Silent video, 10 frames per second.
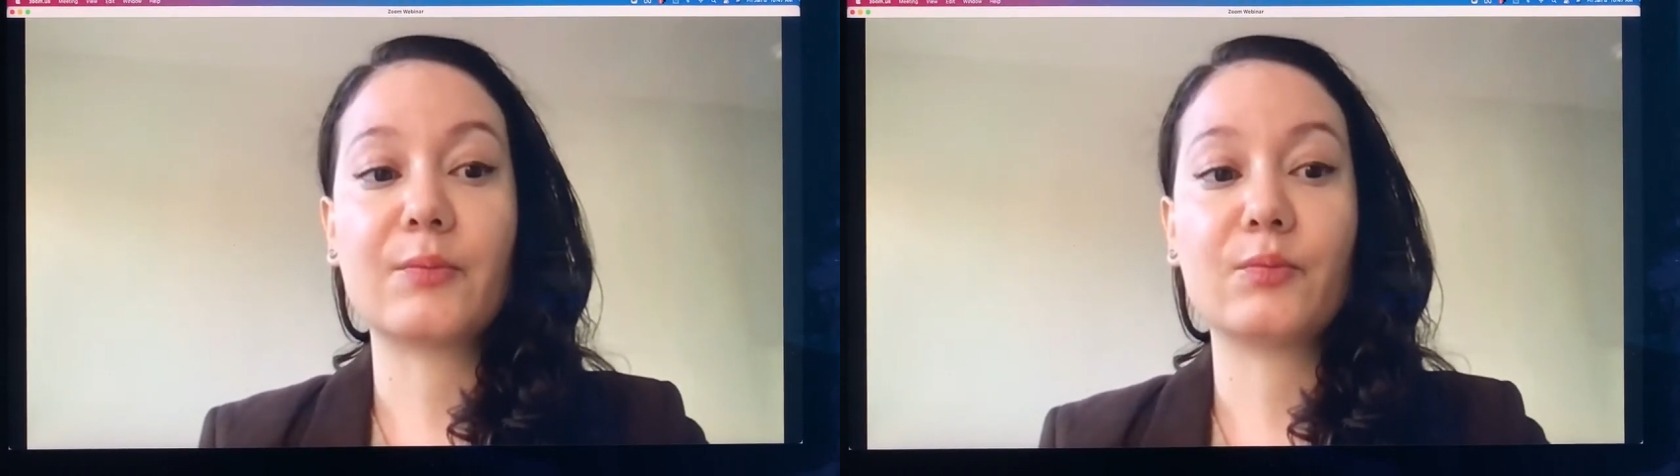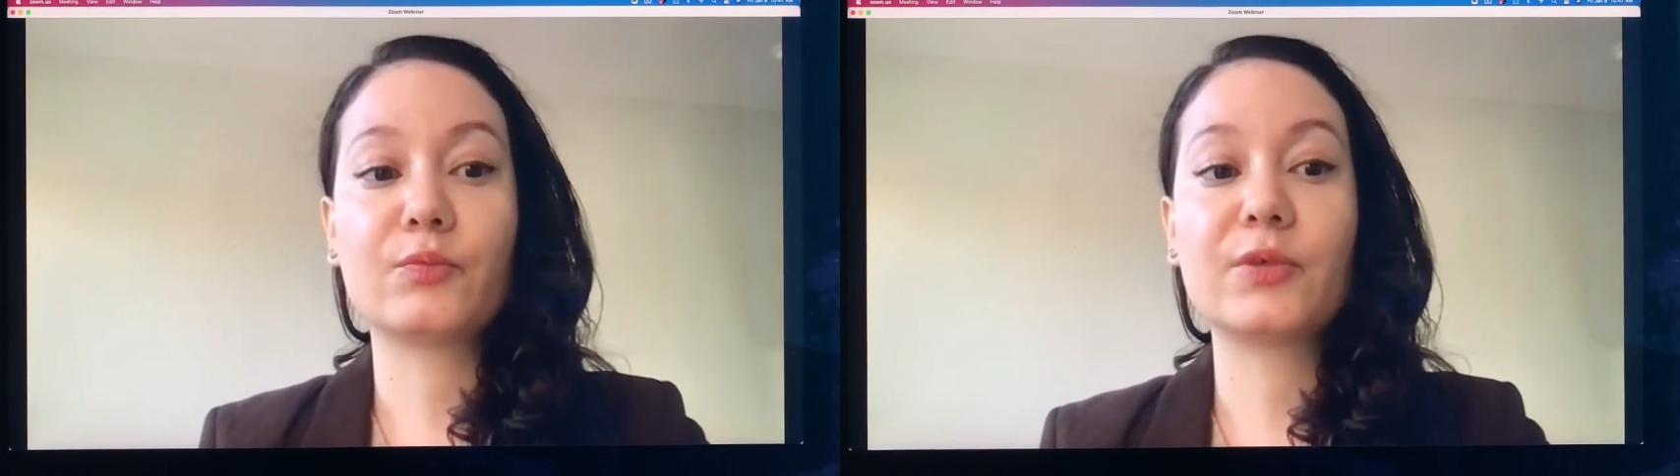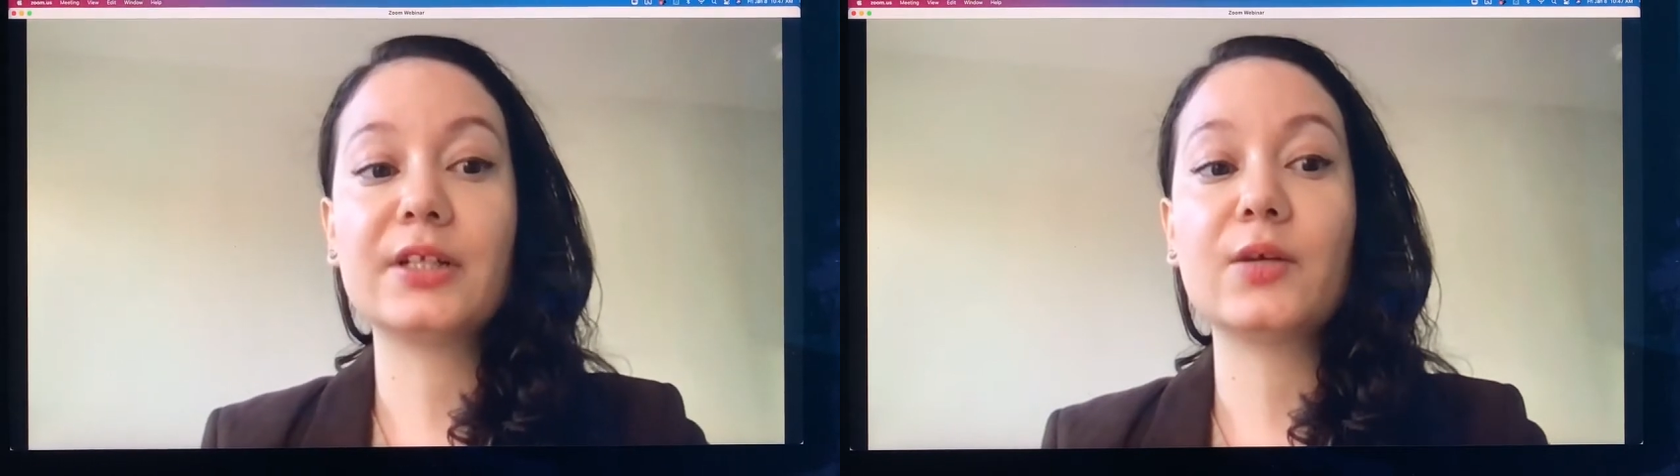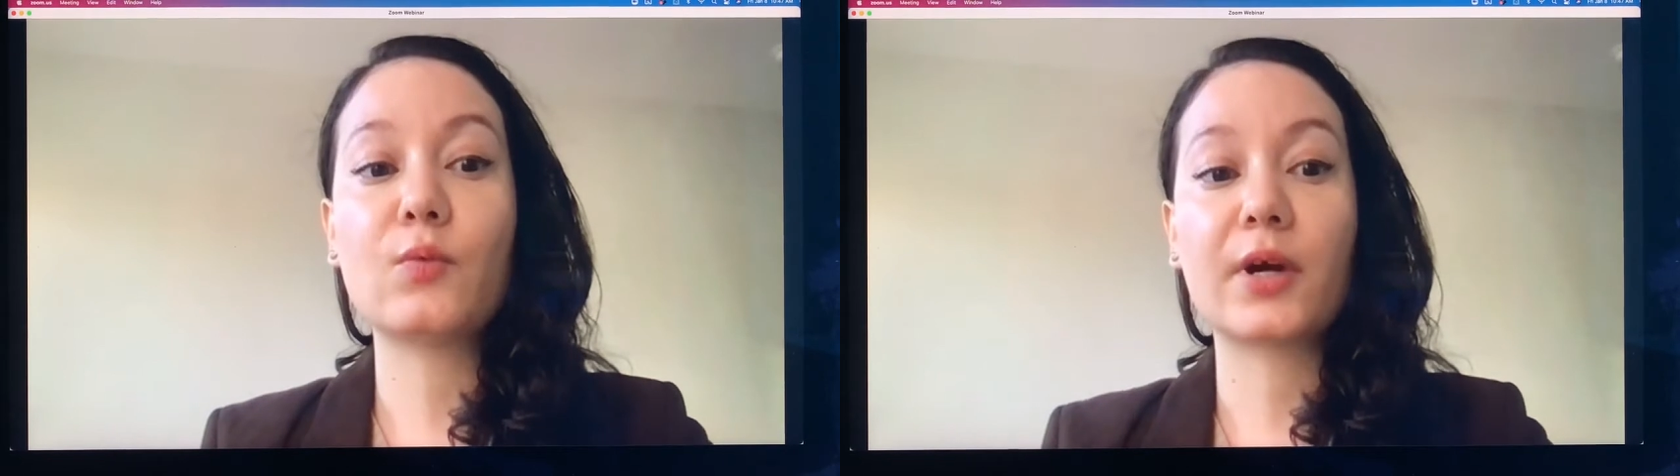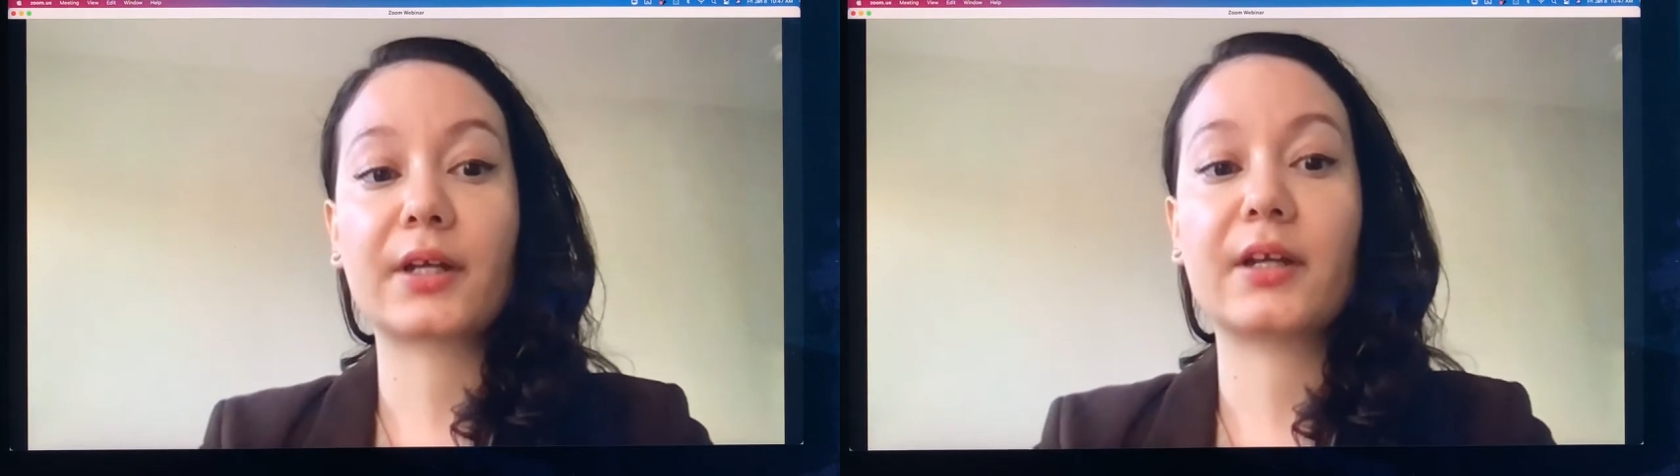really
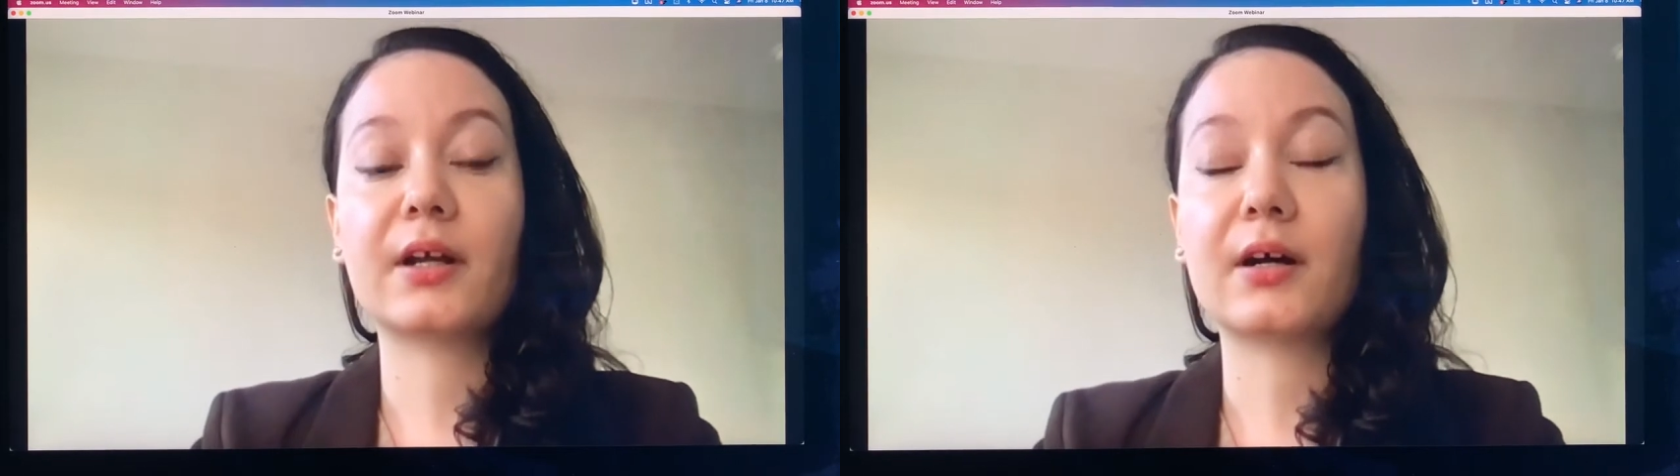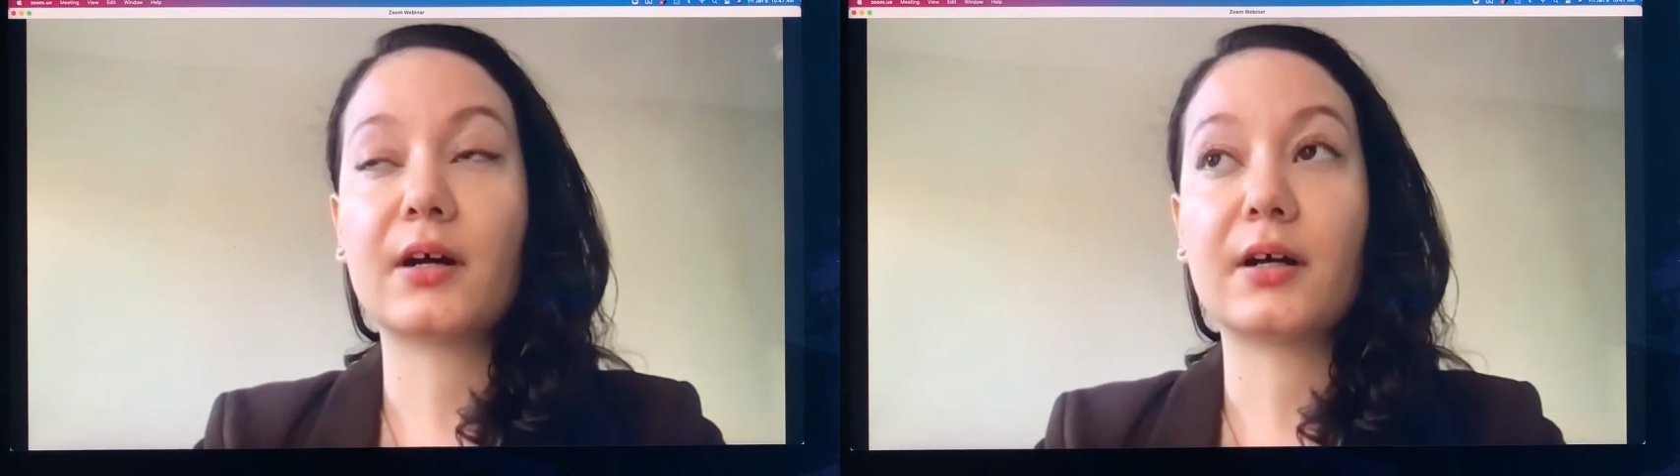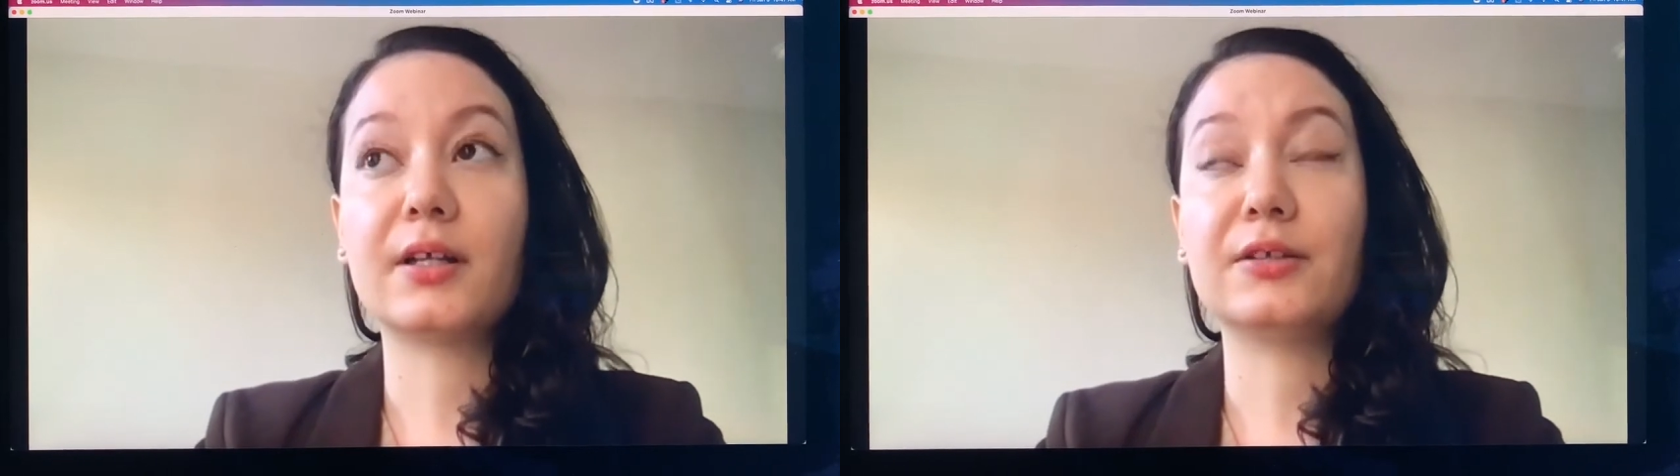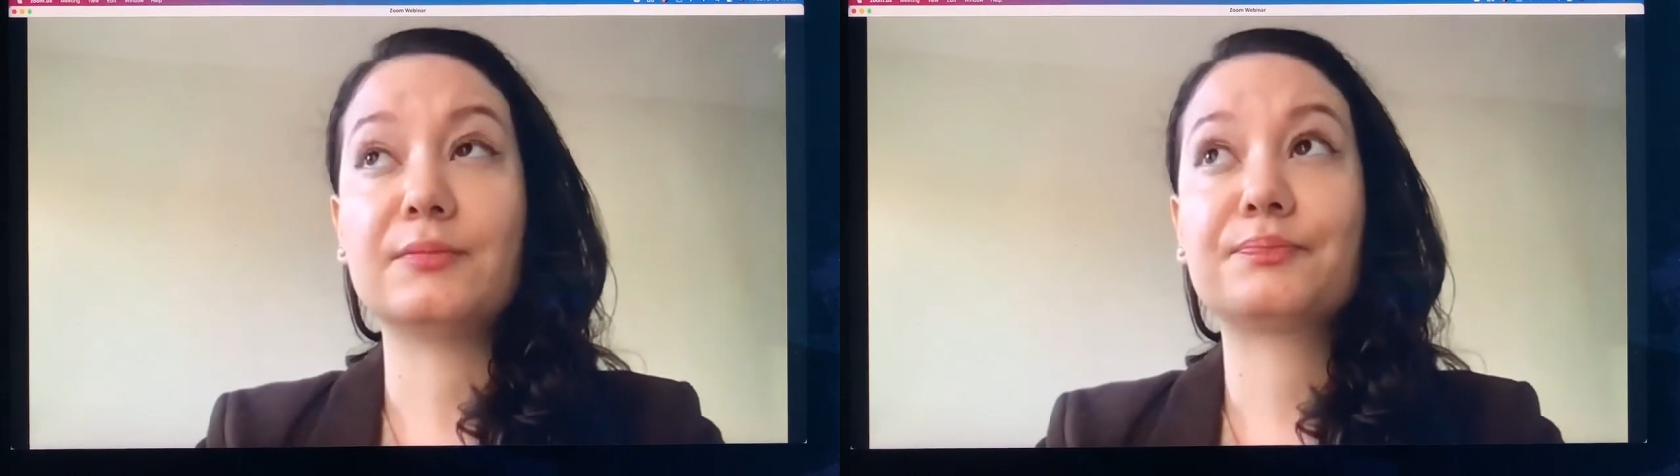working on